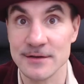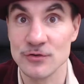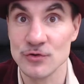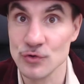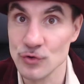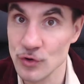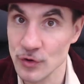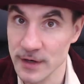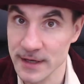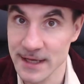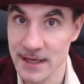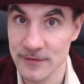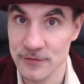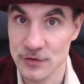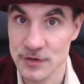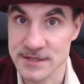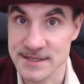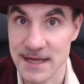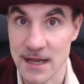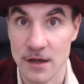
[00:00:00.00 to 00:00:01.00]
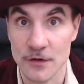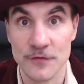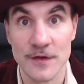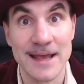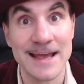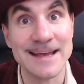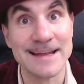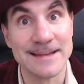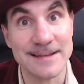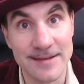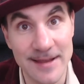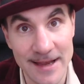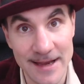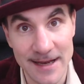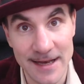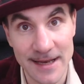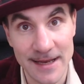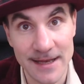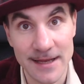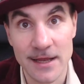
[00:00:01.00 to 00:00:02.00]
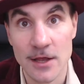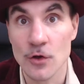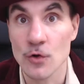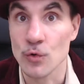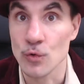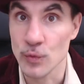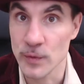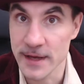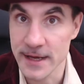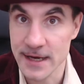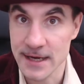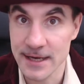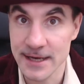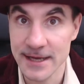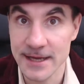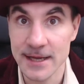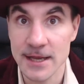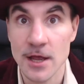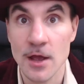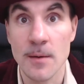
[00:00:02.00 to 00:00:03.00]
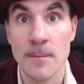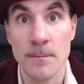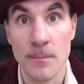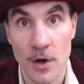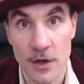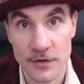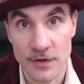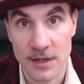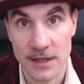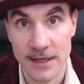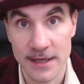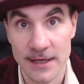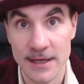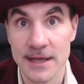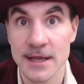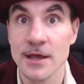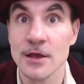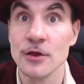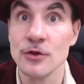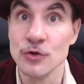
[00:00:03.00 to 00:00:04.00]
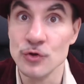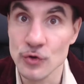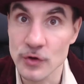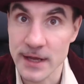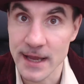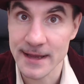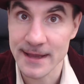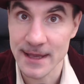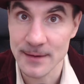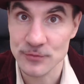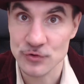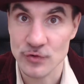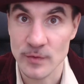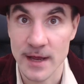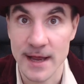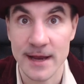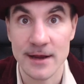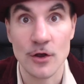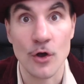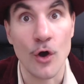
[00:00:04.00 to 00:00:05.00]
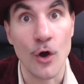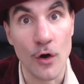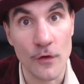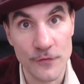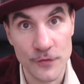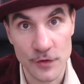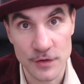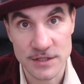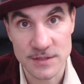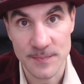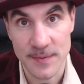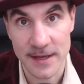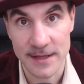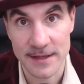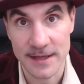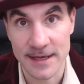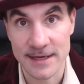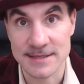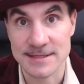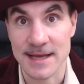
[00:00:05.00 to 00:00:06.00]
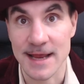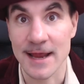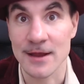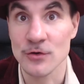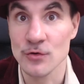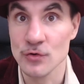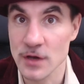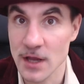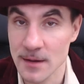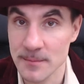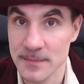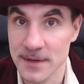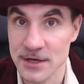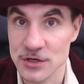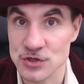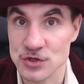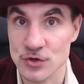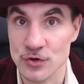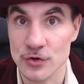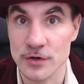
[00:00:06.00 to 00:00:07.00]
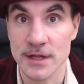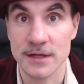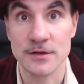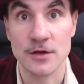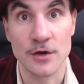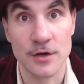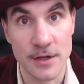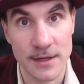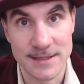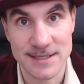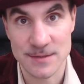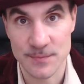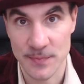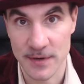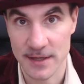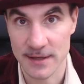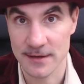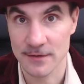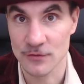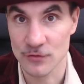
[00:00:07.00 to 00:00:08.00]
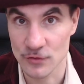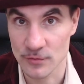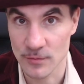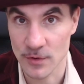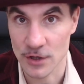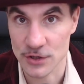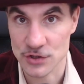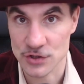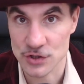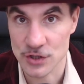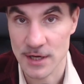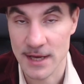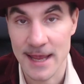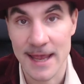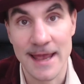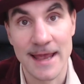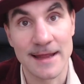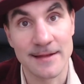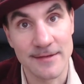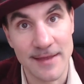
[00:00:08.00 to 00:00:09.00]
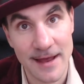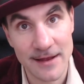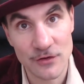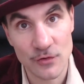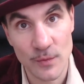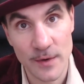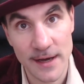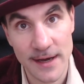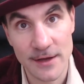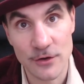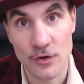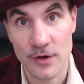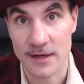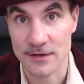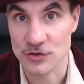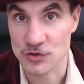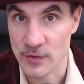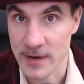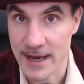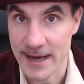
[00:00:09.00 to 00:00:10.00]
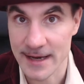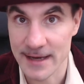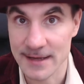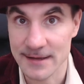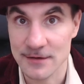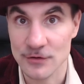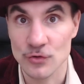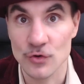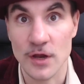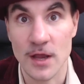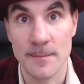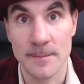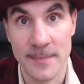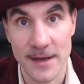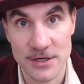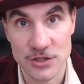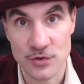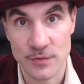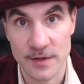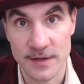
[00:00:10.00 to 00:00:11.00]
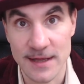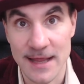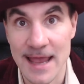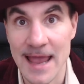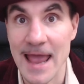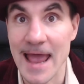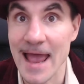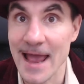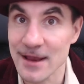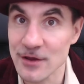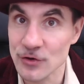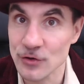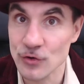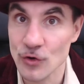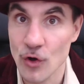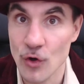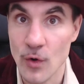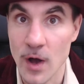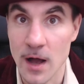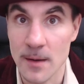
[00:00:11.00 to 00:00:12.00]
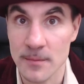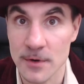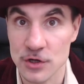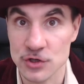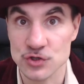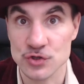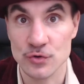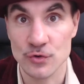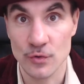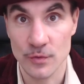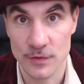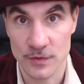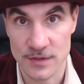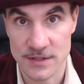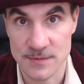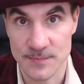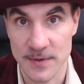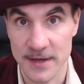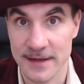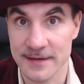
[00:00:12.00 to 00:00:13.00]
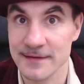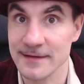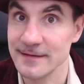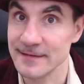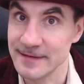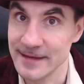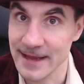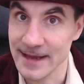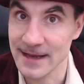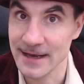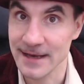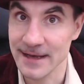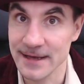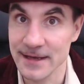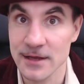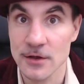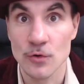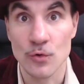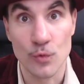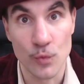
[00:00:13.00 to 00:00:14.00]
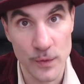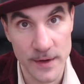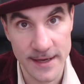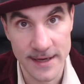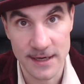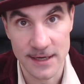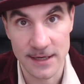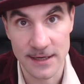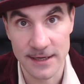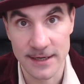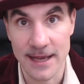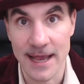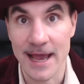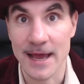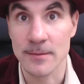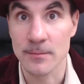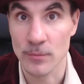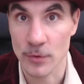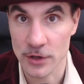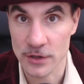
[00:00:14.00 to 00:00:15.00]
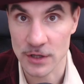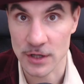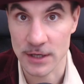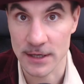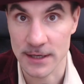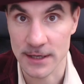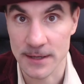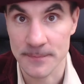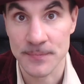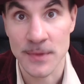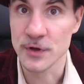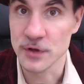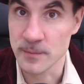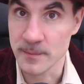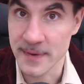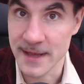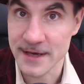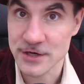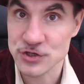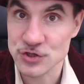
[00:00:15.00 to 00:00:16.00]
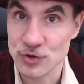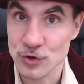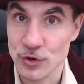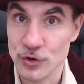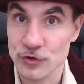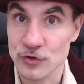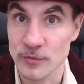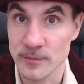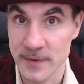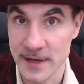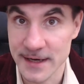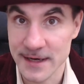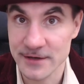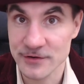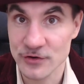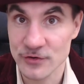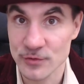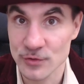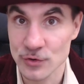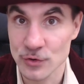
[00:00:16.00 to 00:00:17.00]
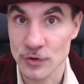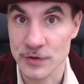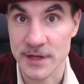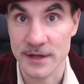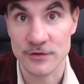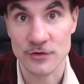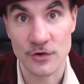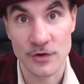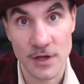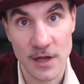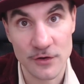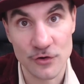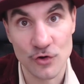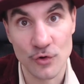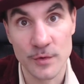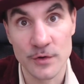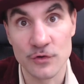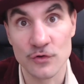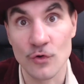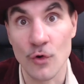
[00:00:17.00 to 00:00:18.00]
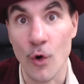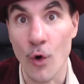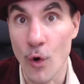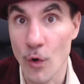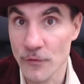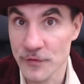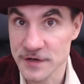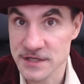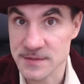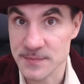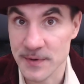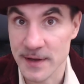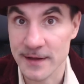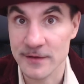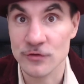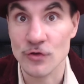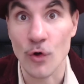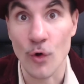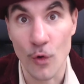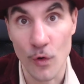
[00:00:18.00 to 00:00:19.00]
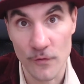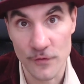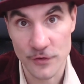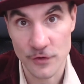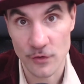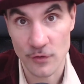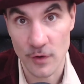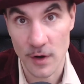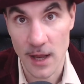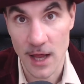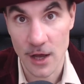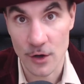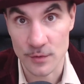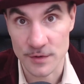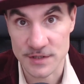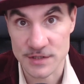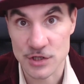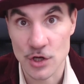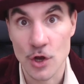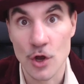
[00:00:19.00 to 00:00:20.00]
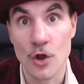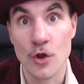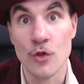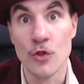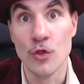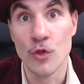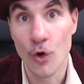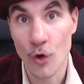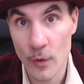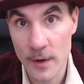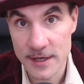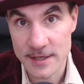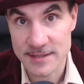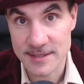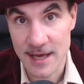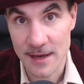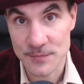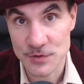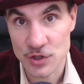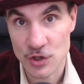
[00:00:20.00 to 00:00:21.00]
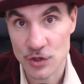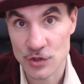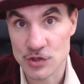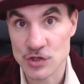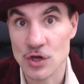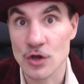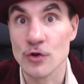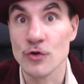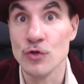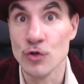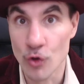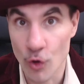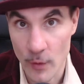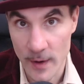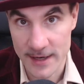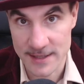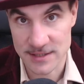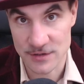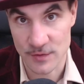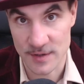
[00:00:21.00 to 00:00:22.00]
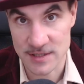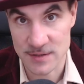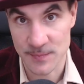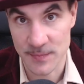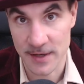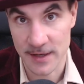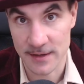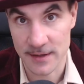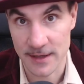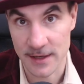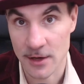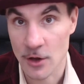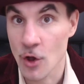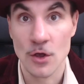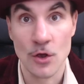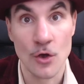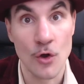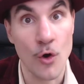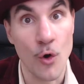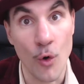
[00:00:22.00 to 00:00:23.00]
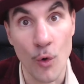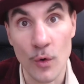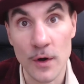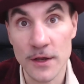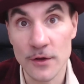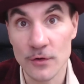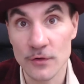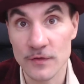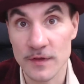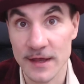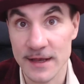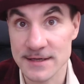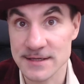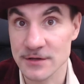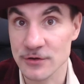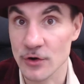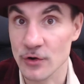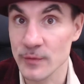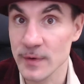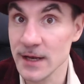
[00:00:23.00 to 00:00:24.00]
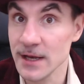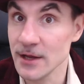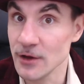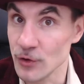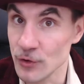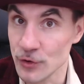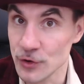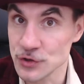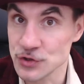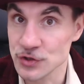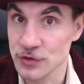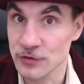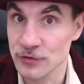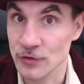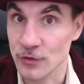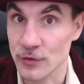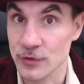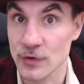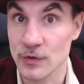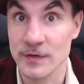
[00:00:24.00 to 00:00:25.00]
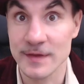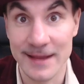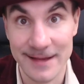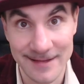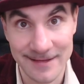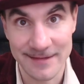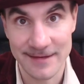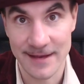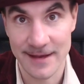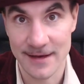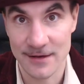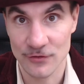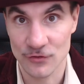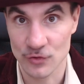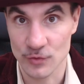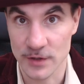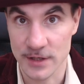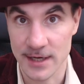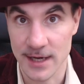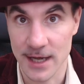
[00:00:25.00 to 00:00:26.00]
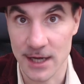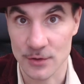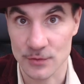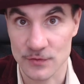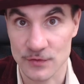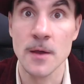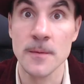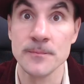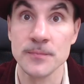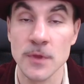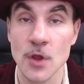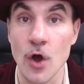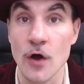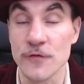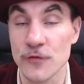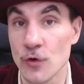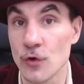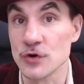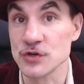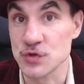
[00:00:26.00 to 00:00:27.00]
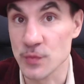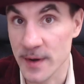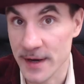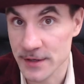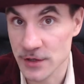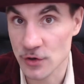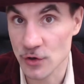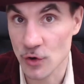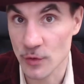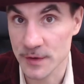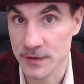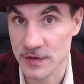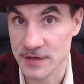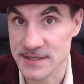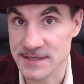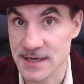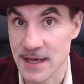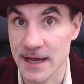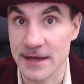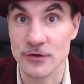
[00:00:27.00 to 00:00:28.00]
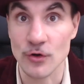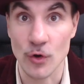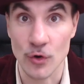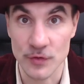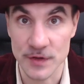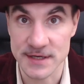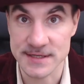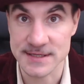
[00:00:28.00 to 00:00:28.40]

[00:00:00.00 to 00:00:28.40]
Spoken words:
you're gonna give yourself daily, weekly, monthly, you can keep track of your spendings and you can make sure that you're not spending too much. That way you can track it, you can measure it, and you know how much you're going to spend daily, weekly, and monthly. Make sure to make it a rule that you're not going to overspend over your allowance. No exceptions, no extra spending. Only on things that are really urgent or you didn't take into account. Of course, when you're going to decide on this